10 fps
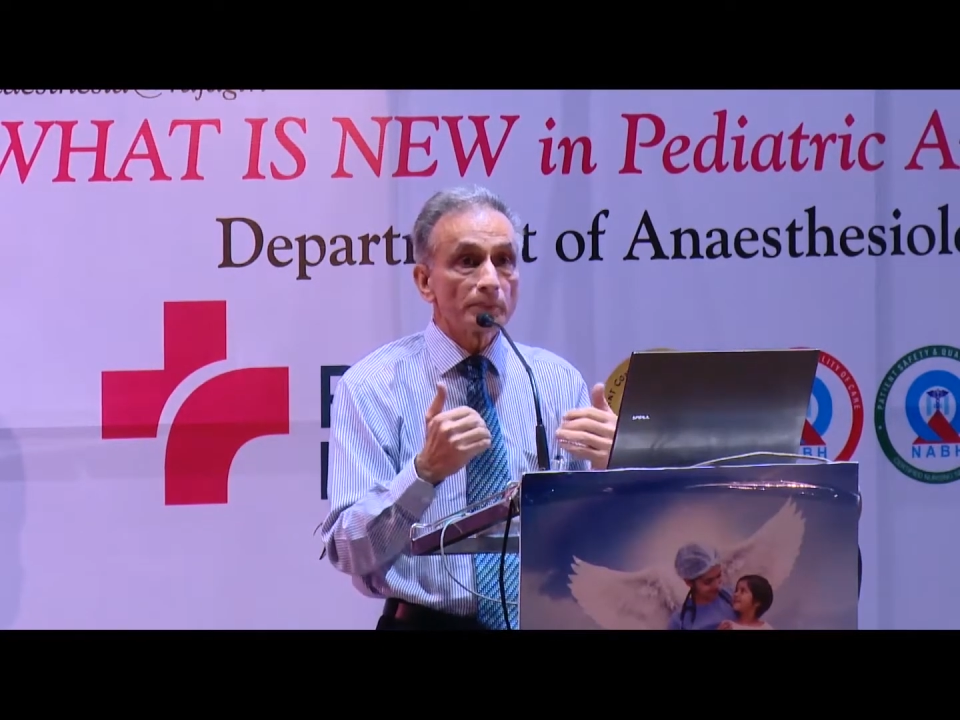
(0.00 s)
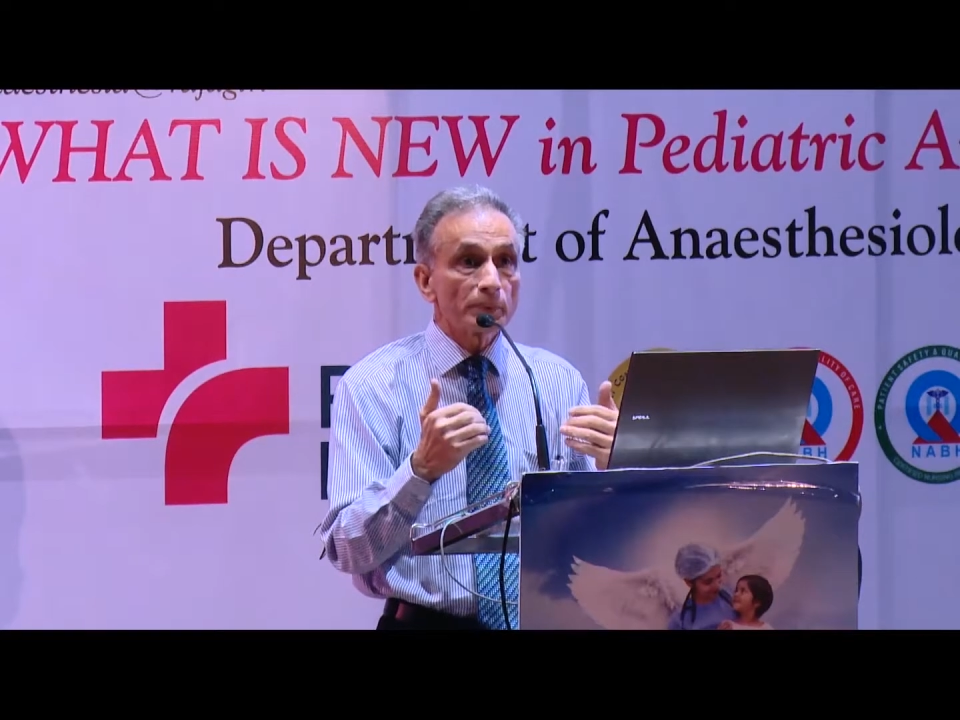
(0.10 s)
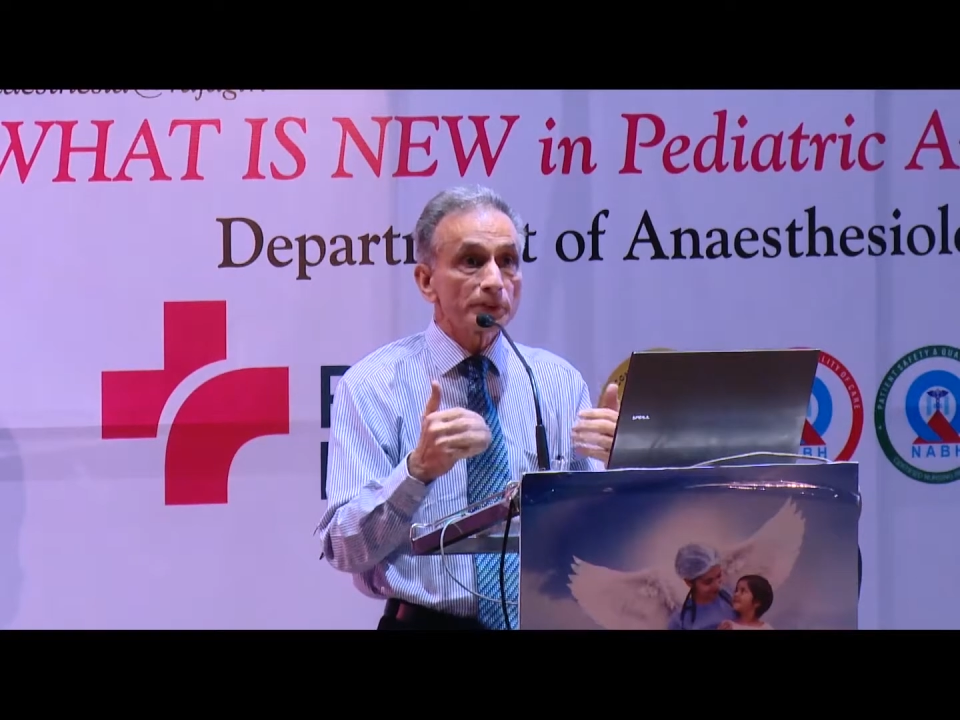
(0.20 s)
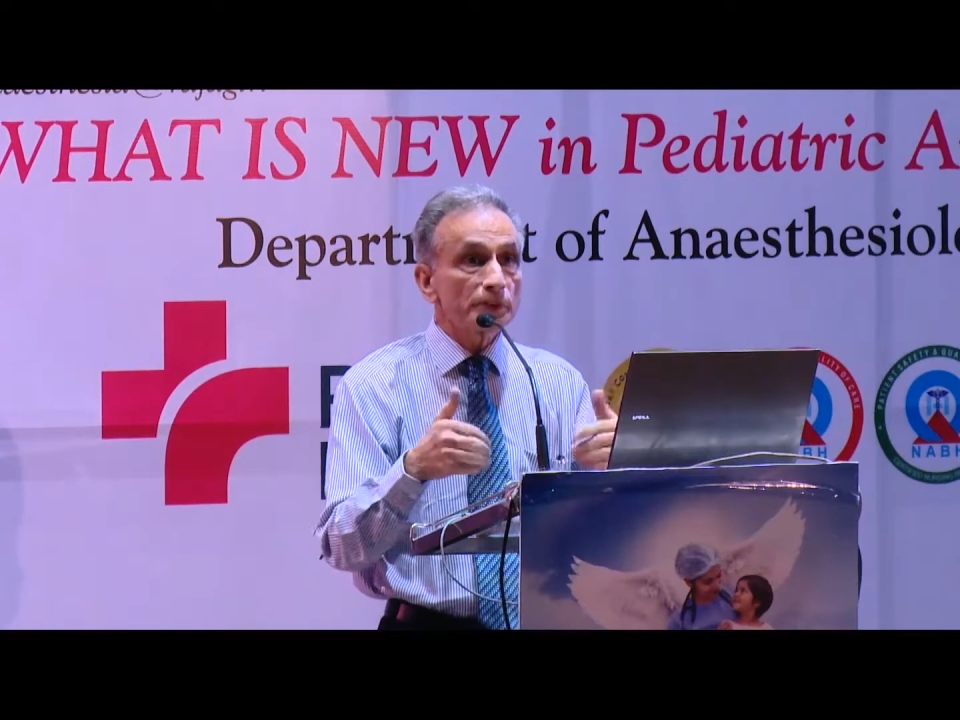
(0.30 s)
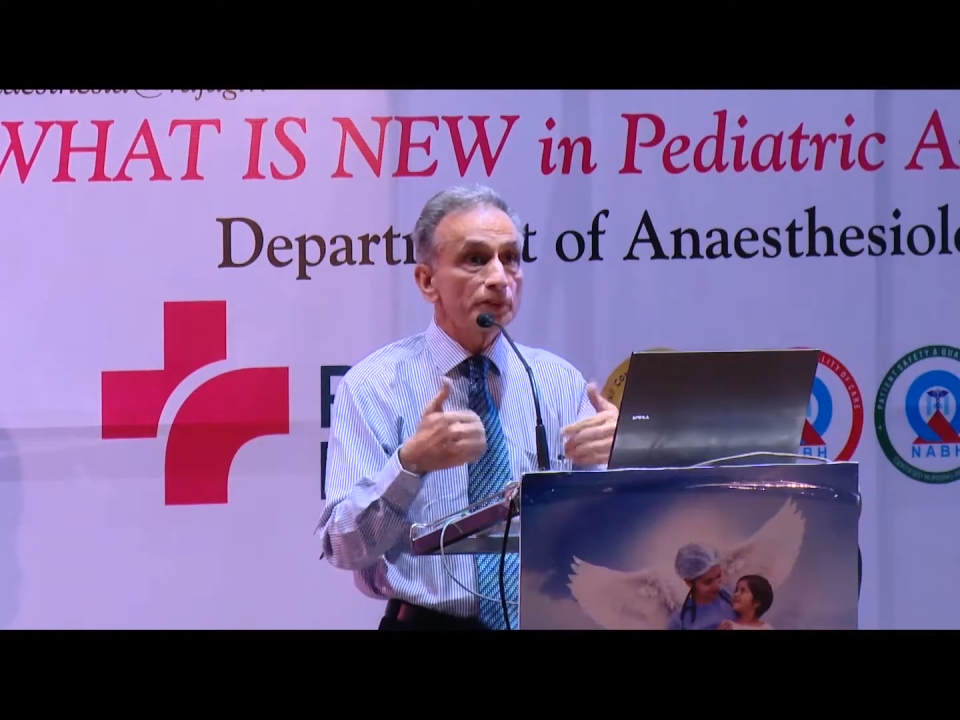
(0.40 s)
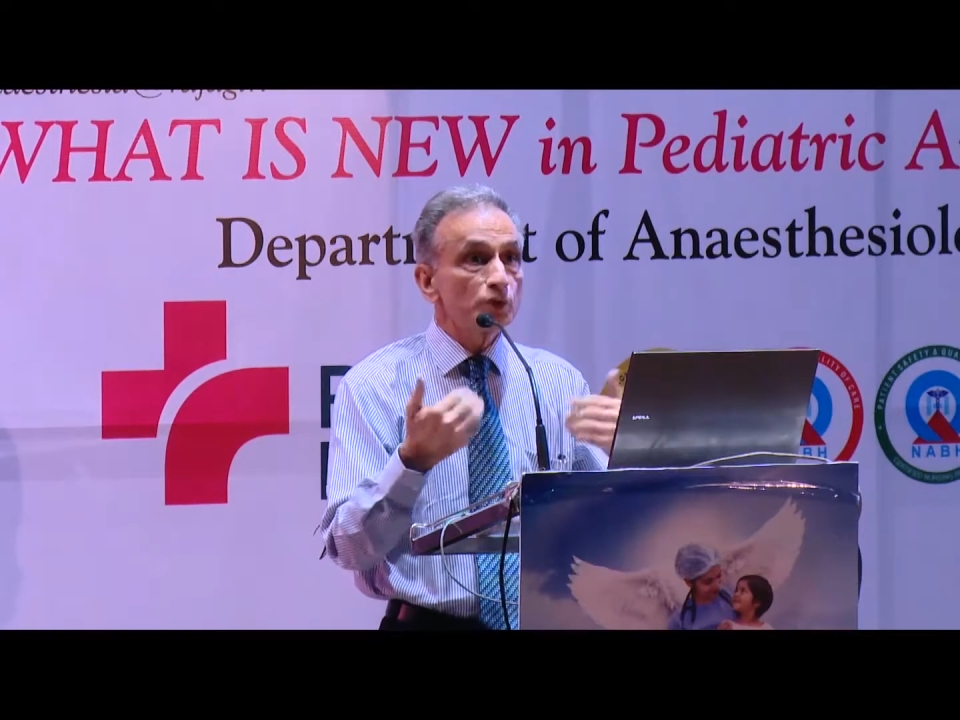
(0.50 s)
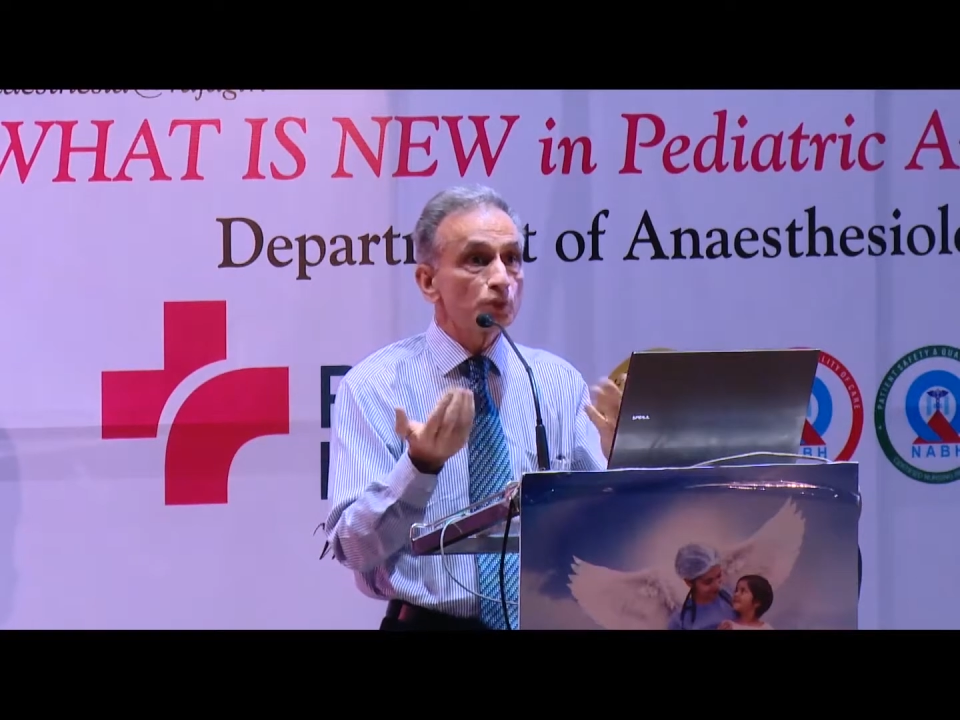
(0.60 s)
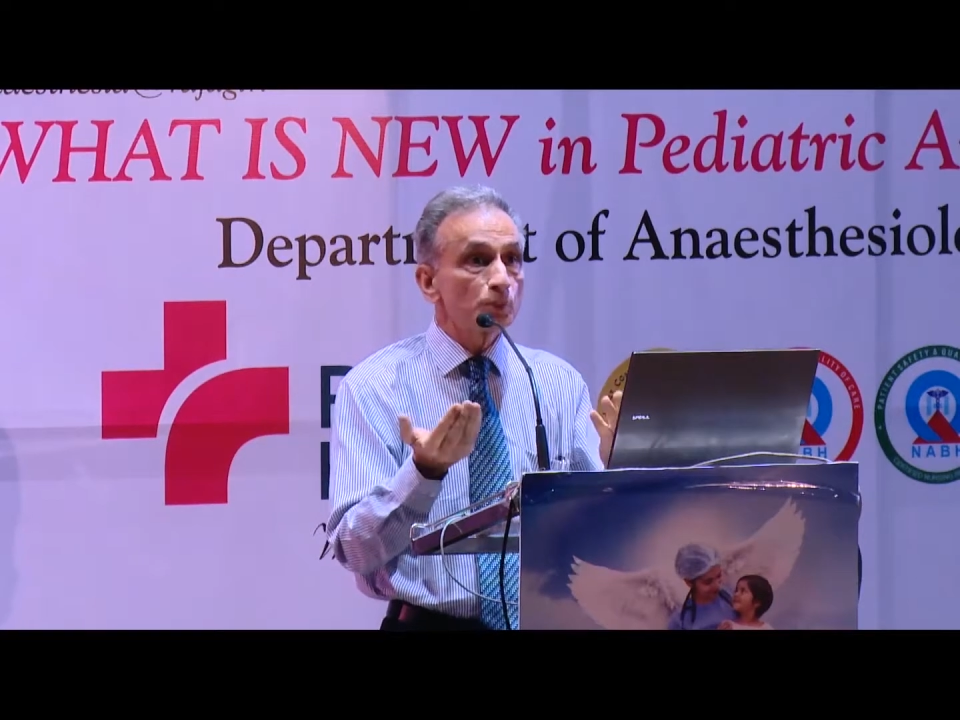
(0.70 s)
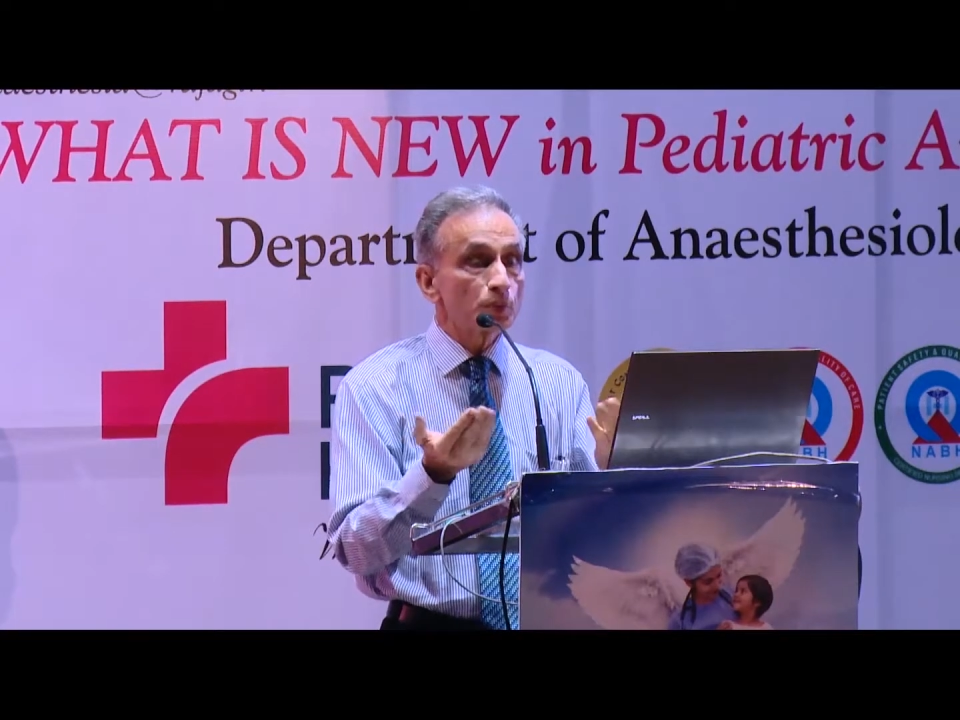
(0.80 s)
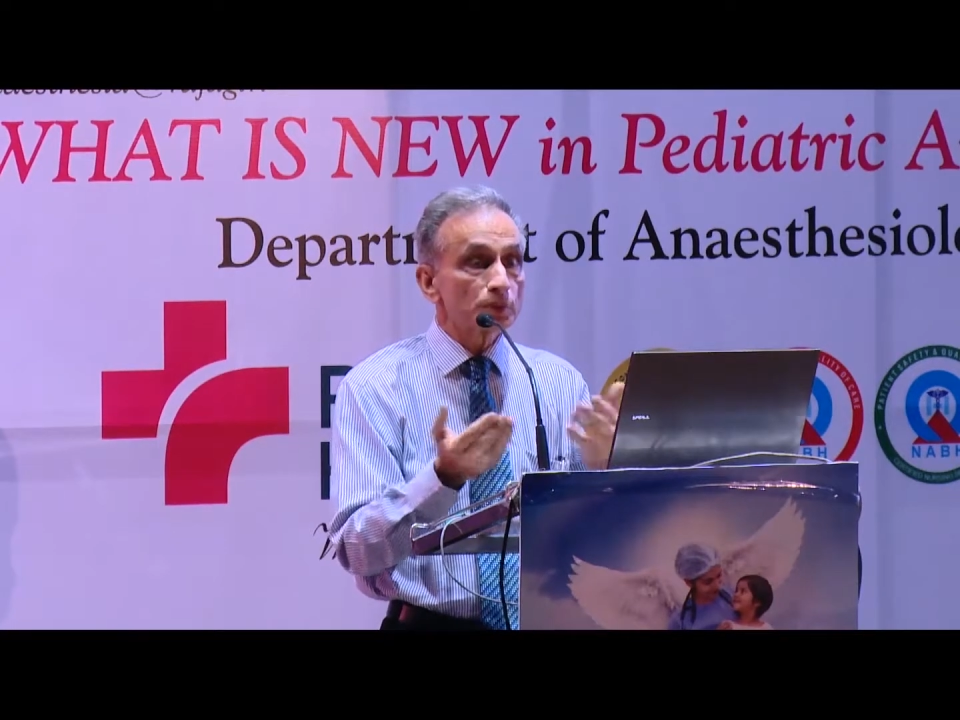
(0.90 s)
particularly
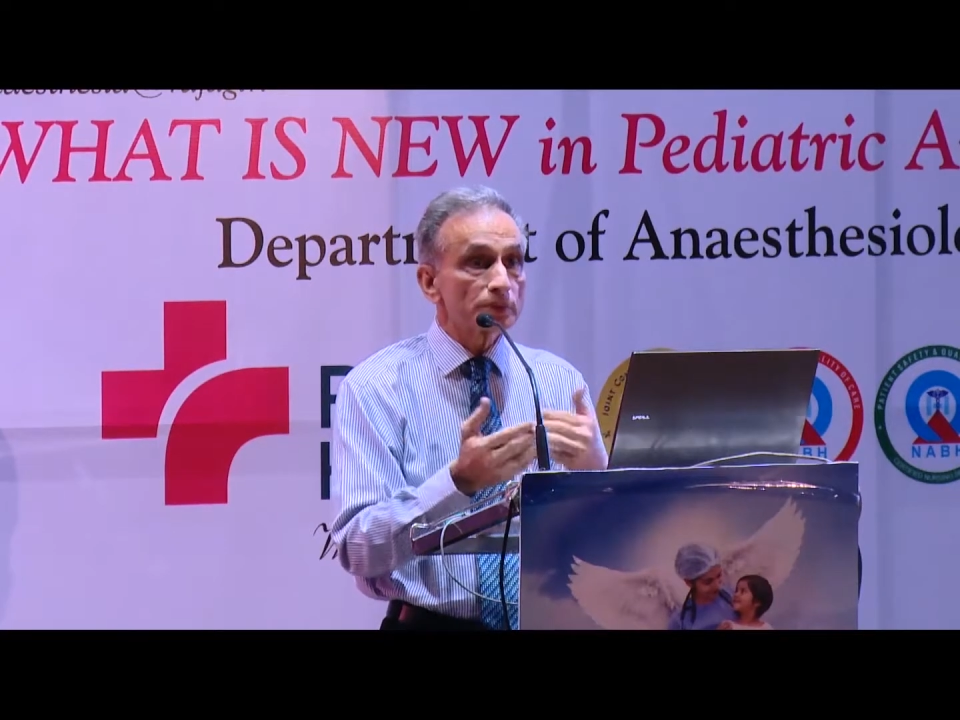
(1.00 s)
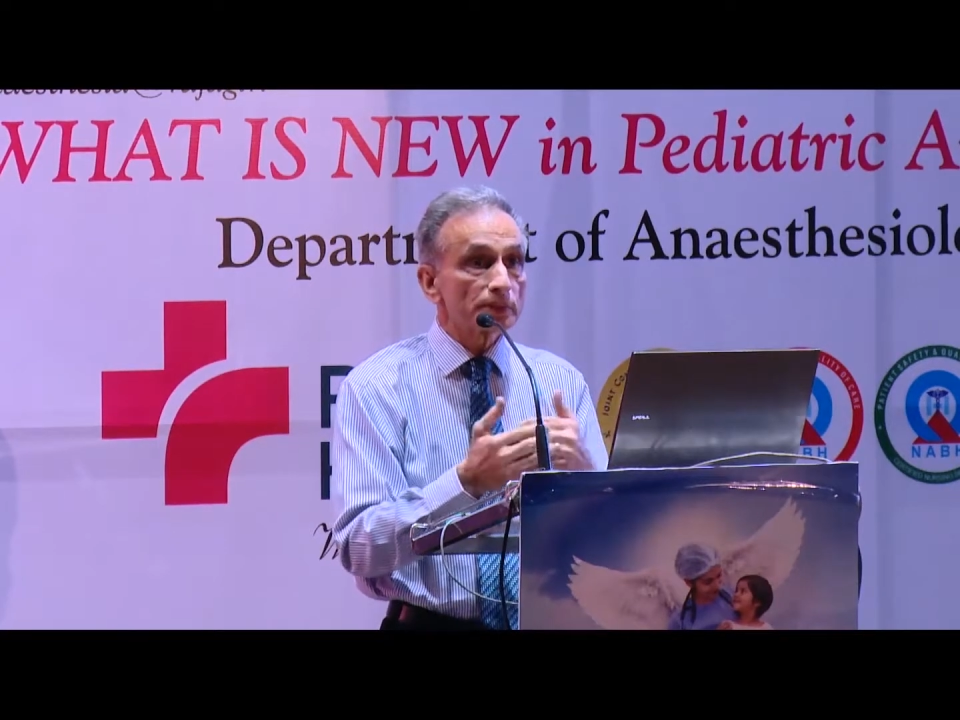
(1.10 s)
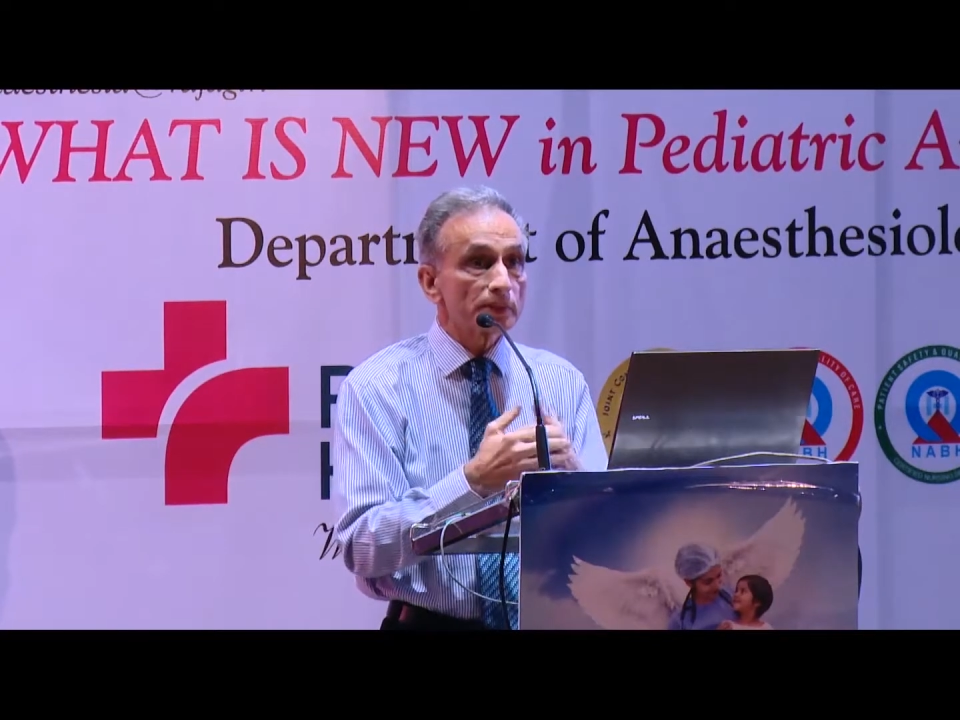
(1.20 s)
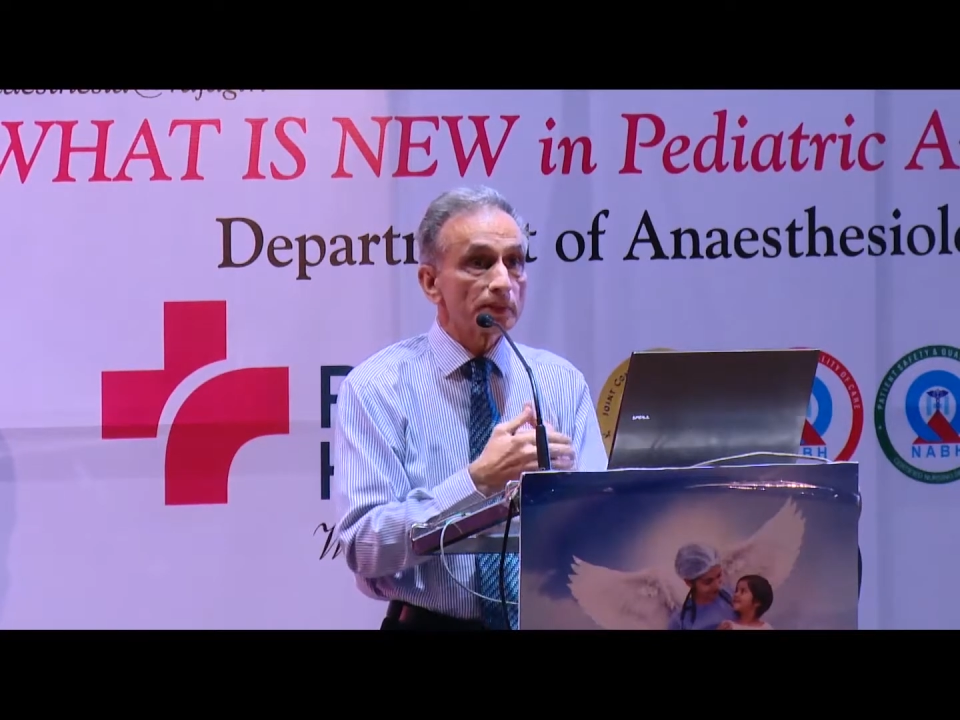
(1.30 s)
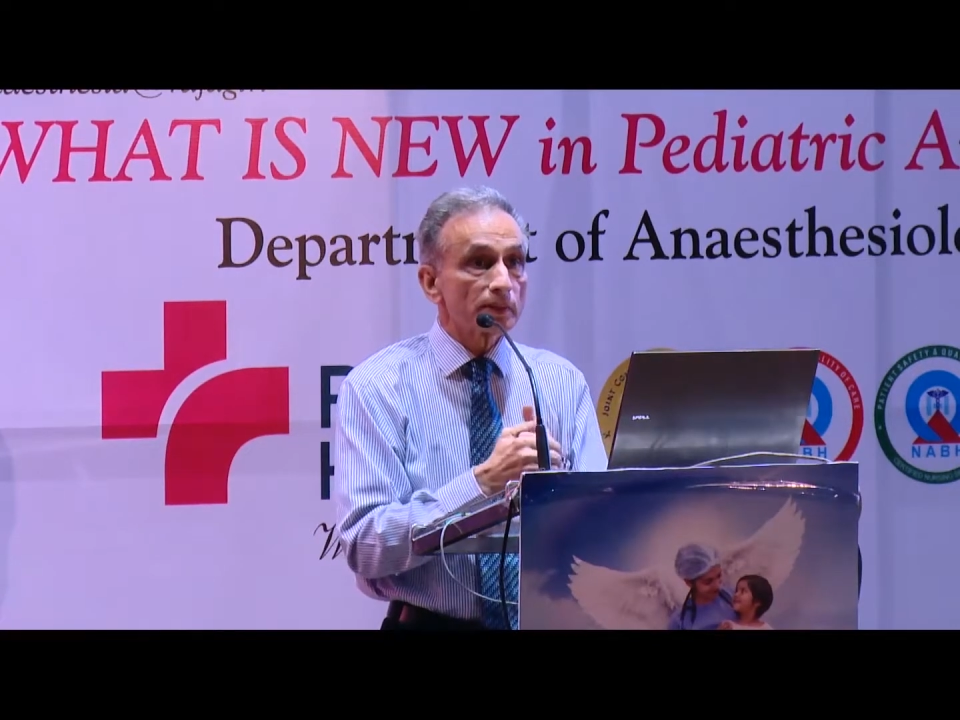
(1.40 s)
newborns